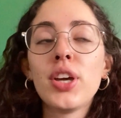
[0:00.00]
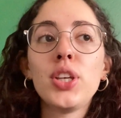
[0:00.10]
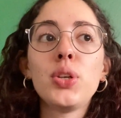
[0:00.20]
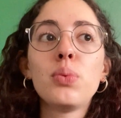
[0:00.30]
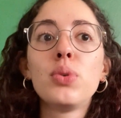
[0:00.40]

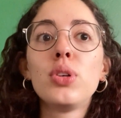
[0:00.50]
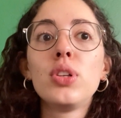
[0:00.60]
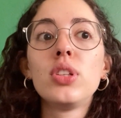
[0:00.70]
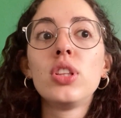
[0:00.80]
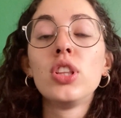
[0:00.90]
You
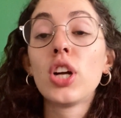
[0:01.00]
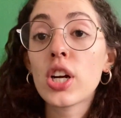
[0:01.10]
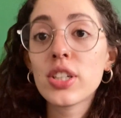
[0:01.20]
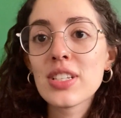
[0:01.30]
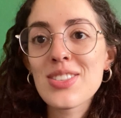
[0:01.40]
will
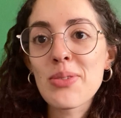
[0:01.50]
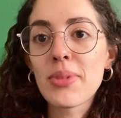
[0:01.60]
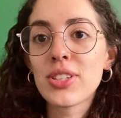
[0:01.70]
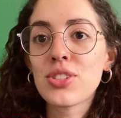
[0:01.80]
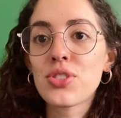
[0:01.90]
learn so
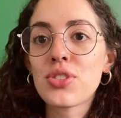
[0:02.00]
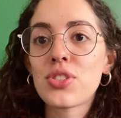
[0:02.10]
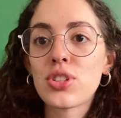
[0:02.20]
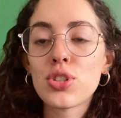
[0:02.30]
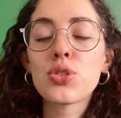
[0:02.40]
much in
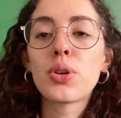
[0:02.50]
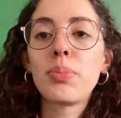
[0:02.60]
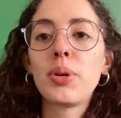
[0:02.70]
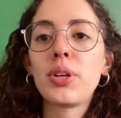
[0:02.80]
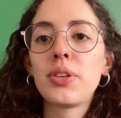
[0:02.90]
such a
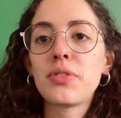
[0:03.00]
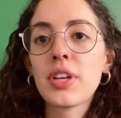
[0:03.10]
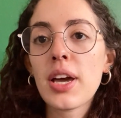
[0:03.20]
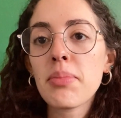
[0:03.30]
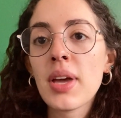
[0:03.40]
short period of
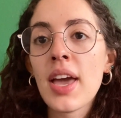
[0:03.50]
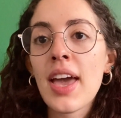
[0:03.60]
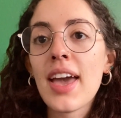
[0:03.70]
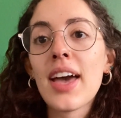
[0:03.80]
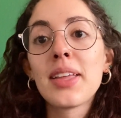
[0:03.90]
time,
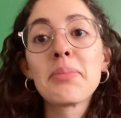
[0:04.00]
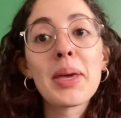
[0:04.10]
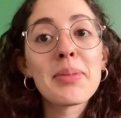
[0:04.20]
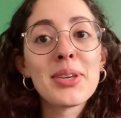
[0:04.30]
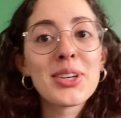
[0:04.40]
and
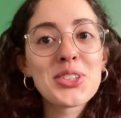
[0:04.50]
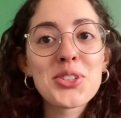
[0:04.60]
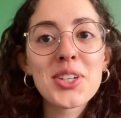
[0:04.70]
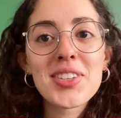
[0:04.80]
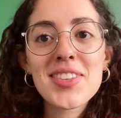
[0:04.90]
maybe you could
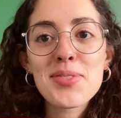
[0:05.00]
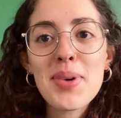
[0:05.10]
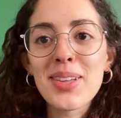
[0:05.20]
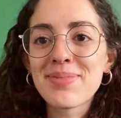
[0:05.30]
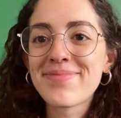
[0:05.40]
join us as
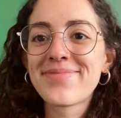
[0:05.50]
well.